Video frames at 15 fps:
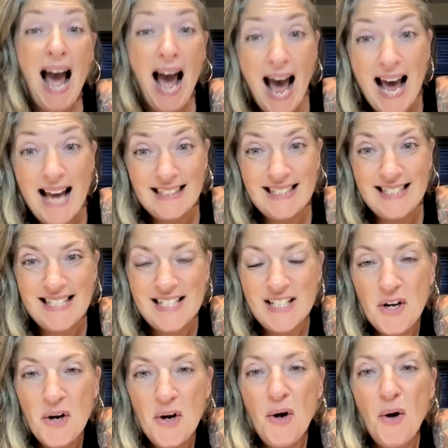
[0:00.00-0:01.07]

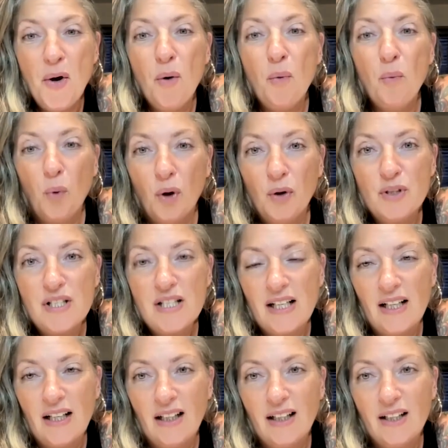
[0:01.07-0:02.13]
and
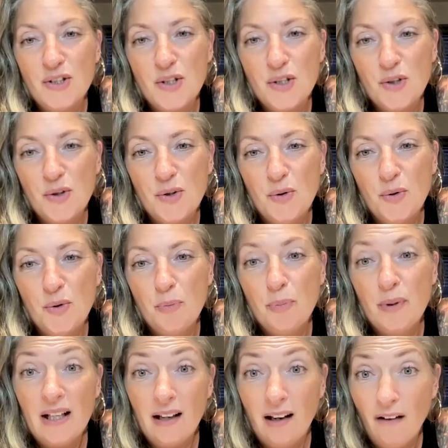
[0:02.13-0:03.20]
wanting to
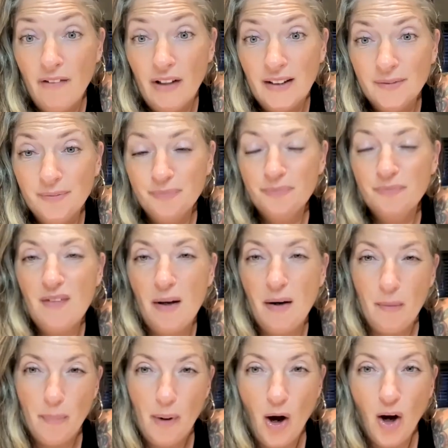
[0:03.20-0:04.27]
be a lover
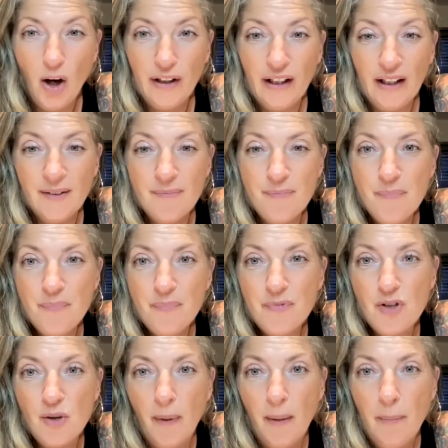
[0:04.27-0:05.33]
and a partner
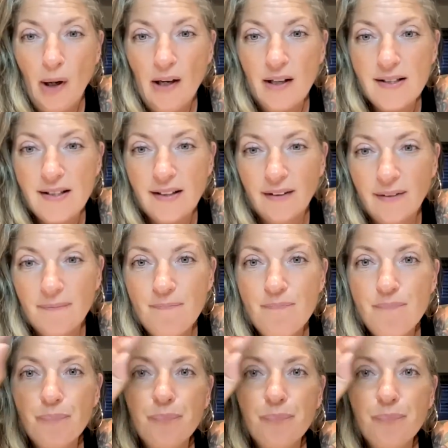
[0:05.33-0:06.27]
to my person.